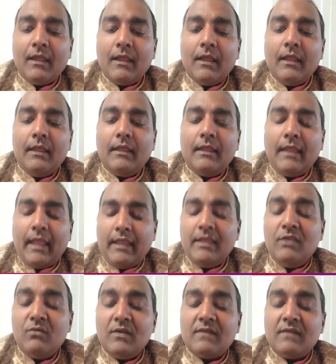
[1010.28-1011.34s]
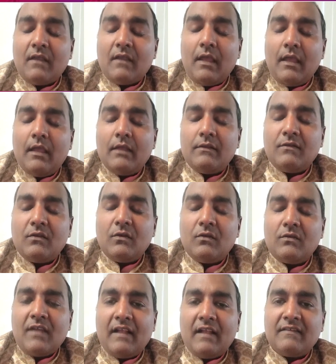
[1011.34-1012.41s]
yeah, he was, uh, so
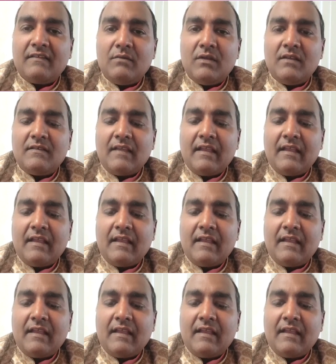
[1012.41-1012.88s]
Charles Timal is a